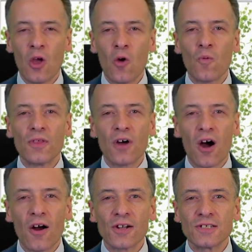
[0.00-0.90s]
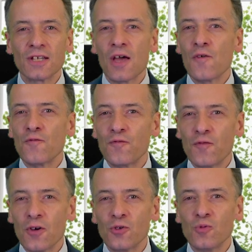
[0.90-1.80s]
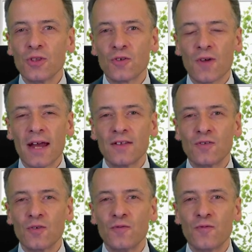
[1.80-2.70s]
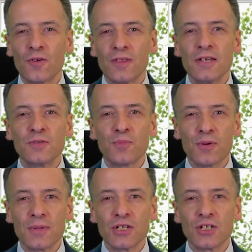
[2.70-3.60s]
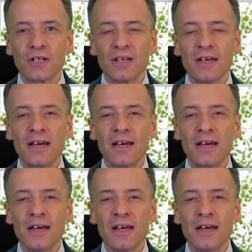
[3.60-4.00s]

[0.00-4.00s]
With hearts filled with gratitude for this permission,